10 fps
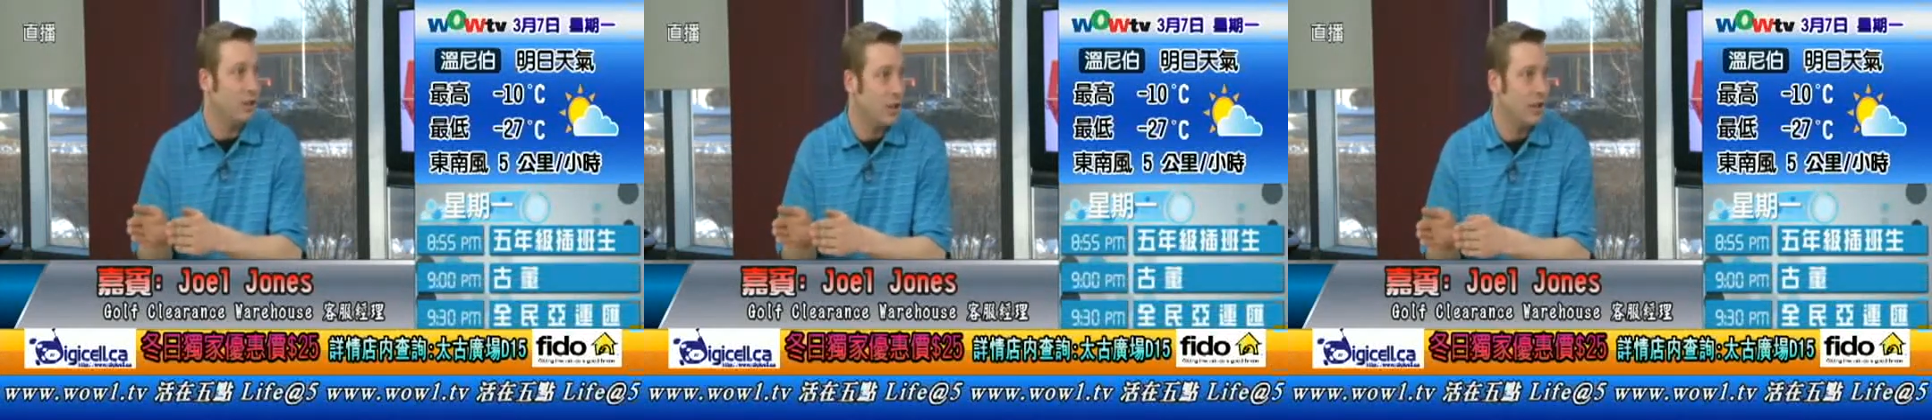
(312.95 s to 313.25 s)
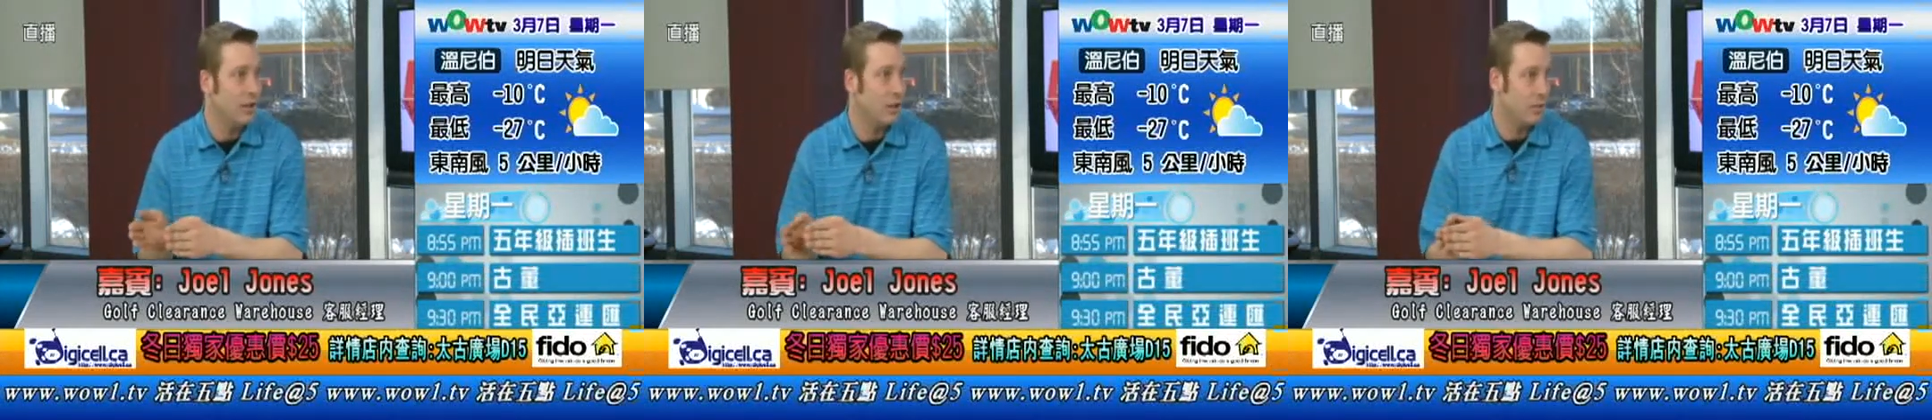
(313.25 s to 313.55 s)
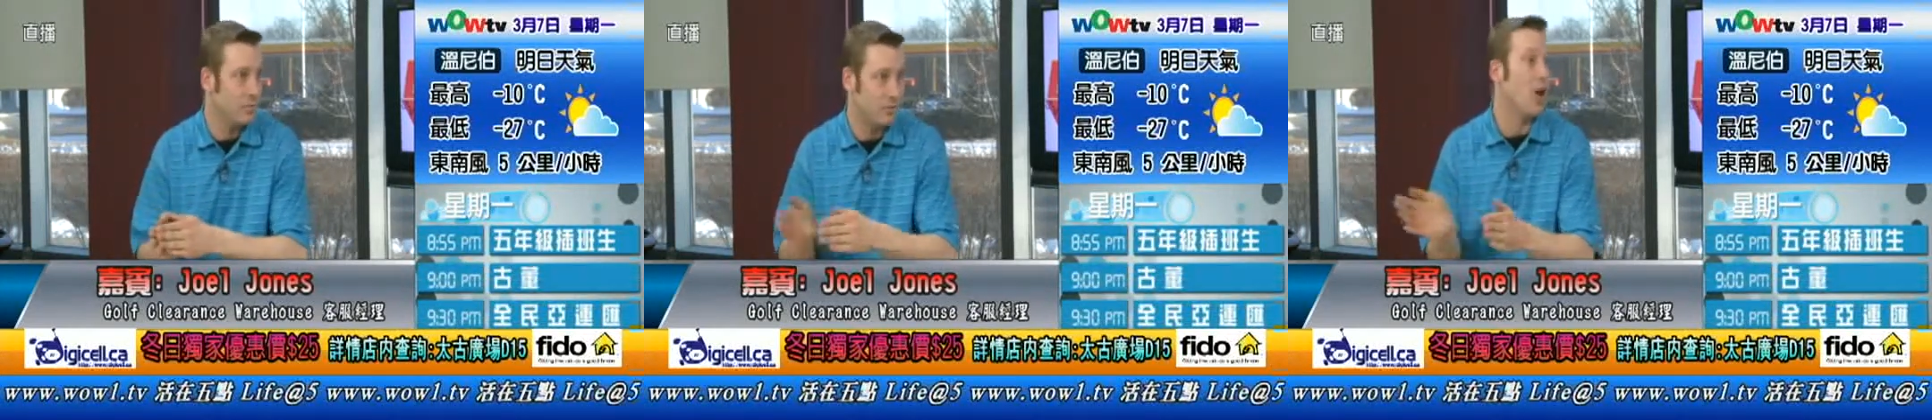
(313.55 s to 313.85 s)
good
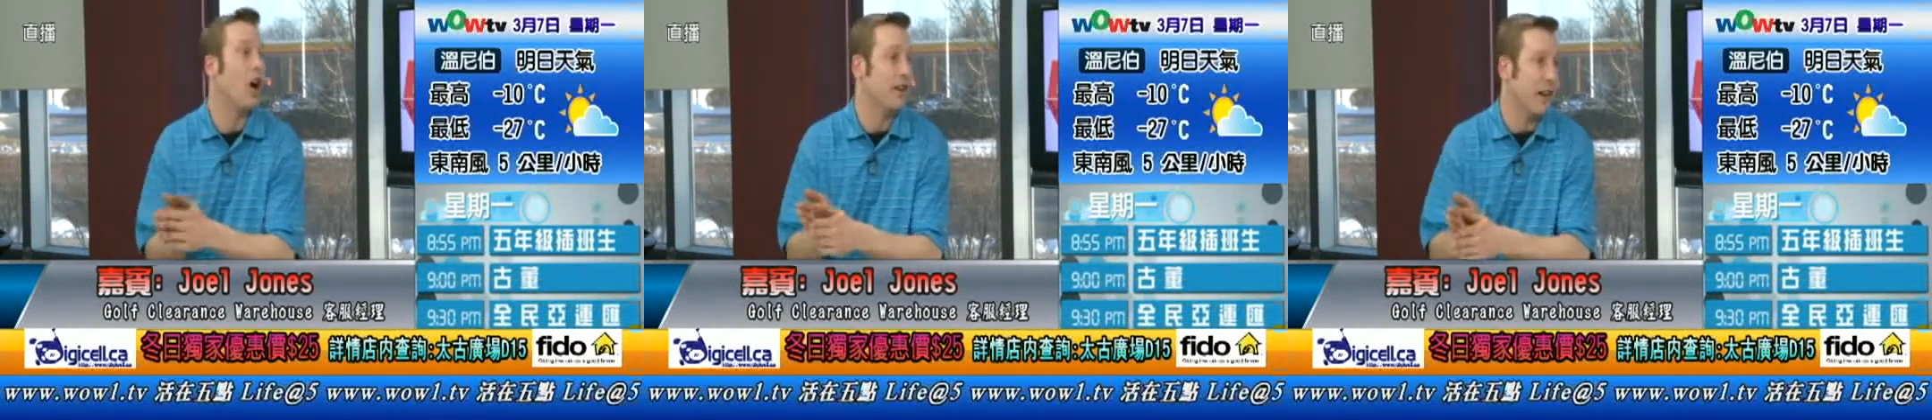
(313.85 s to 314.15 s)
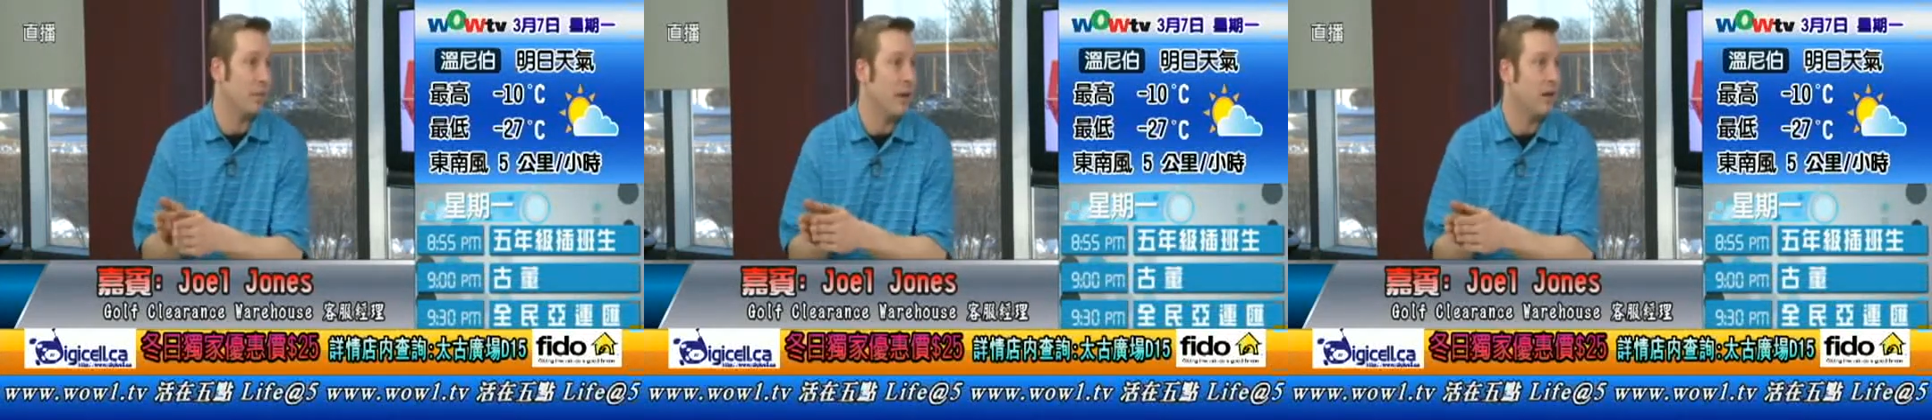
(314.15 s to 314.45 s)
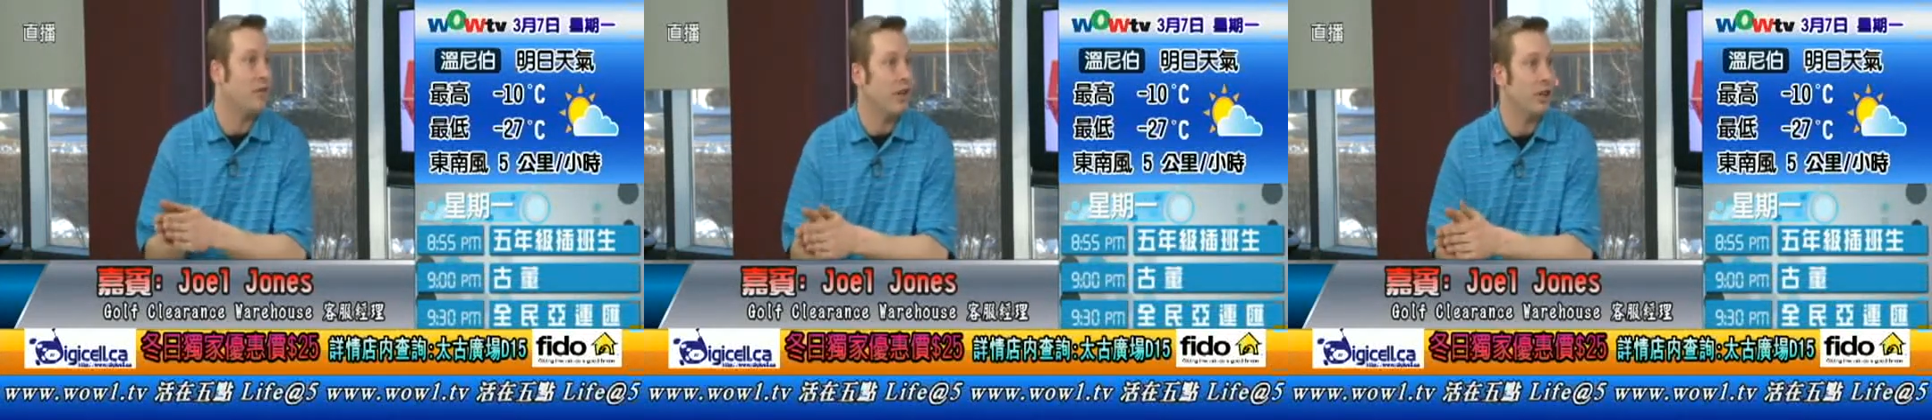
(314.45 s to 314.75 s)
contact,
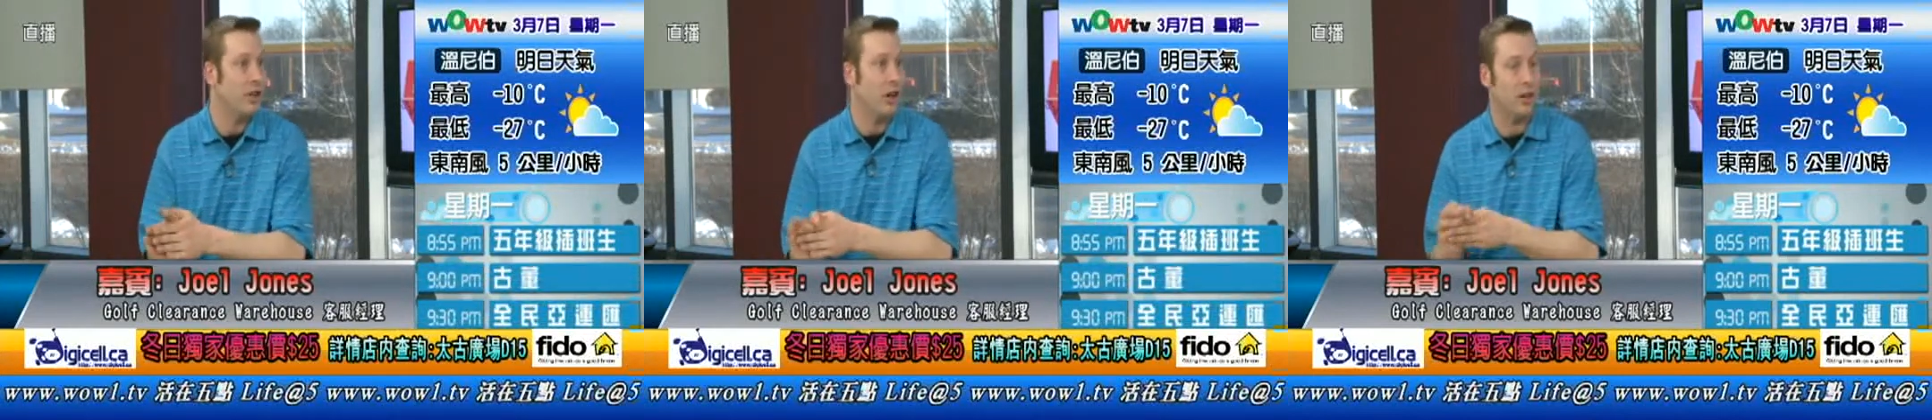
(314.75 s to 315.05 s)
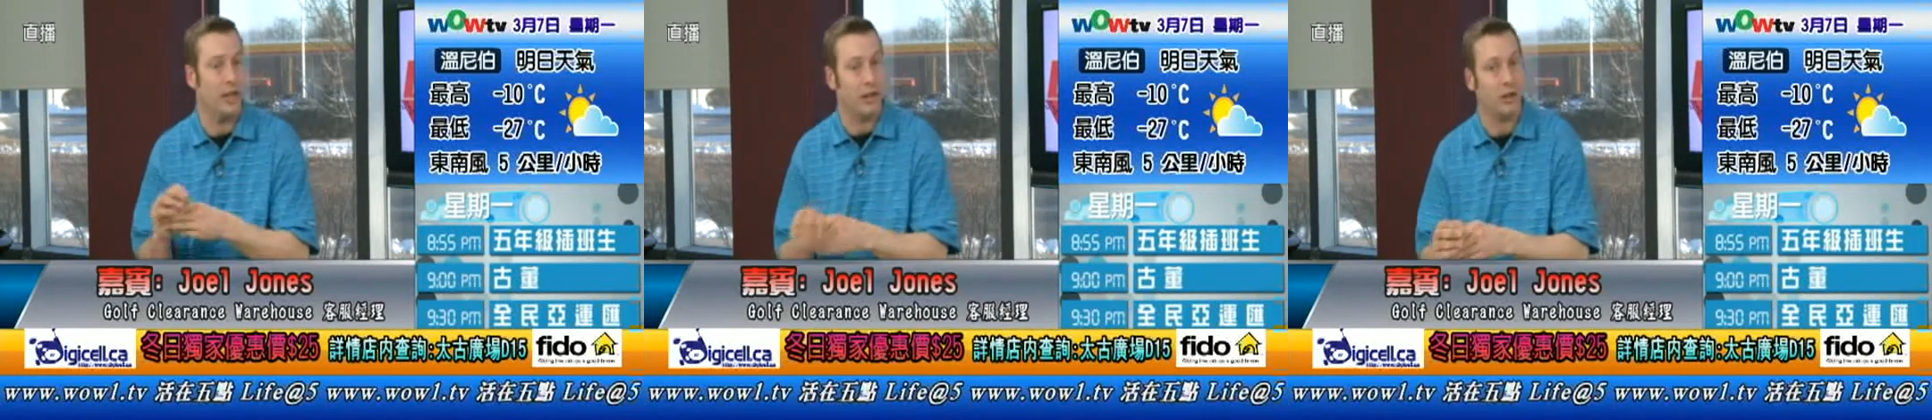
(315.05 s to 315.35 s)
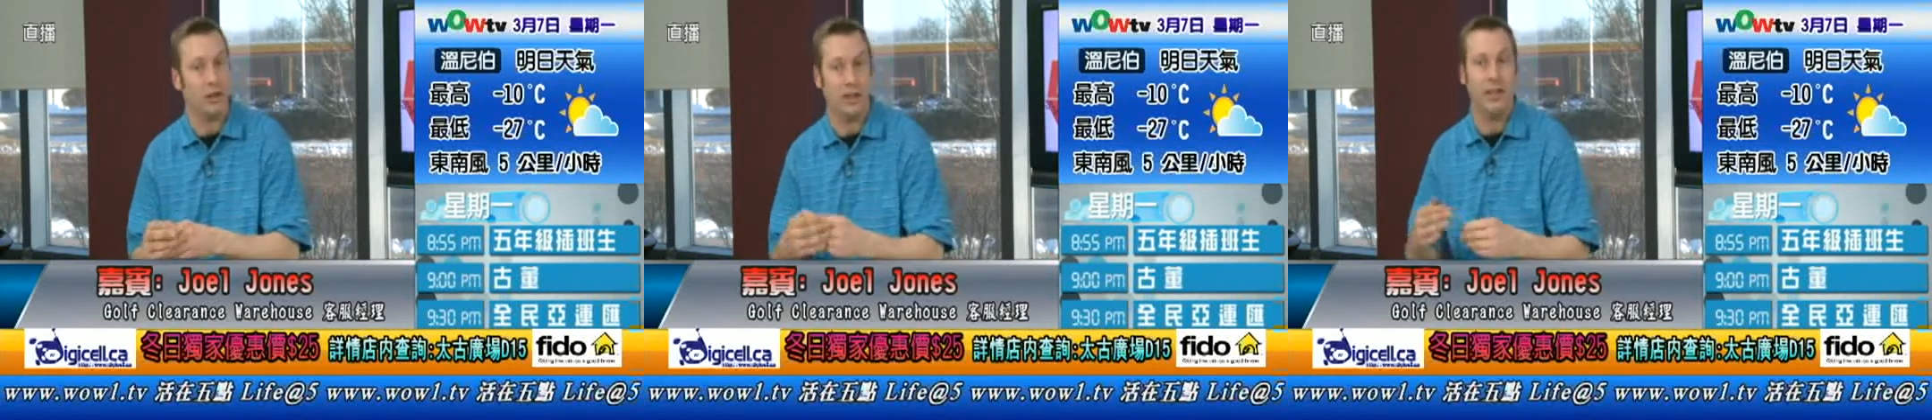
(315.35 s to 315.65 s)
making very good contact
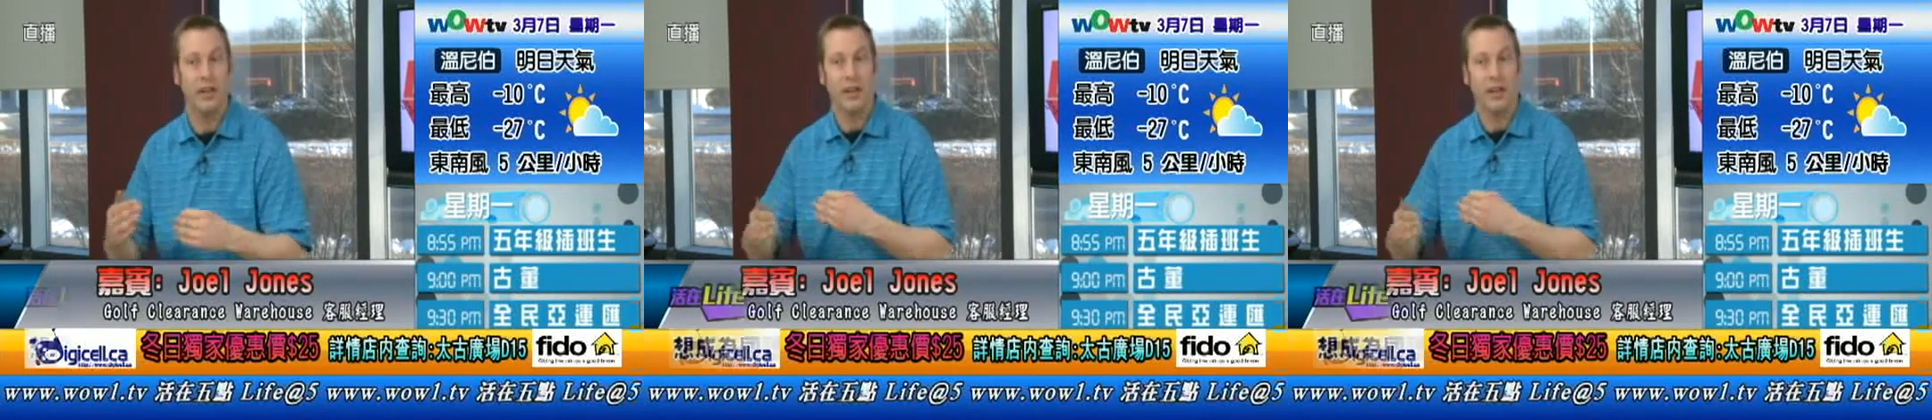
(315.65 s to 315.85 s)
early.